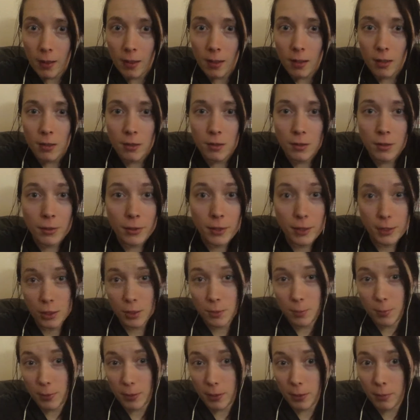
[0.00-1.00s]
So I
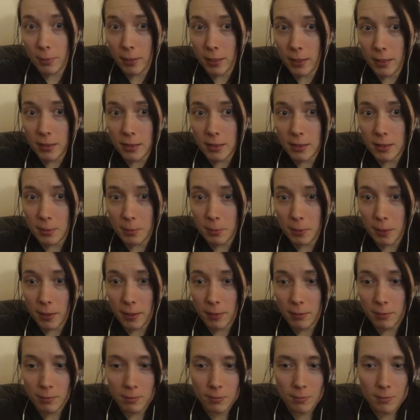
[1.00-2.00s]
just put it in my Instant Pot,
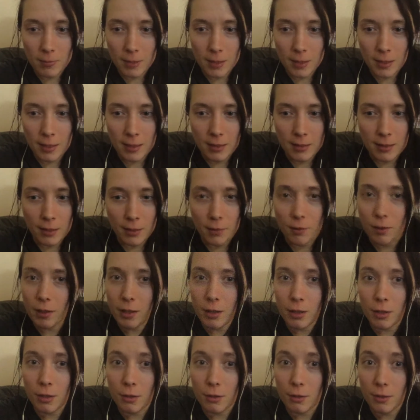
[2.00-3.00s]
and that's how I
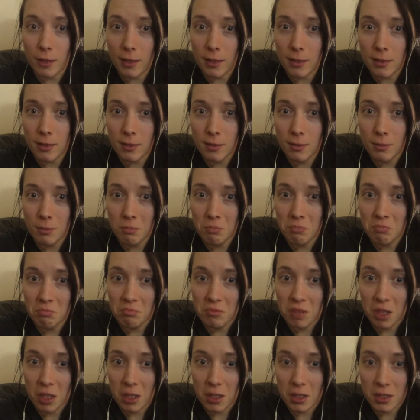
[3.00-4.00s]
cook rice
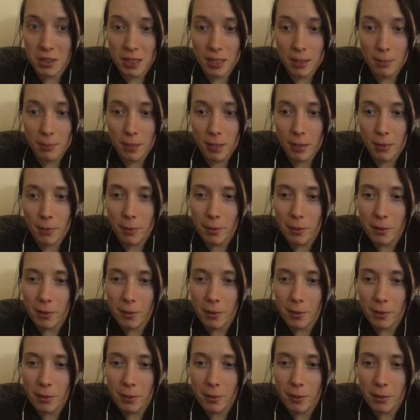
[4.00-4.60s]
all the time now.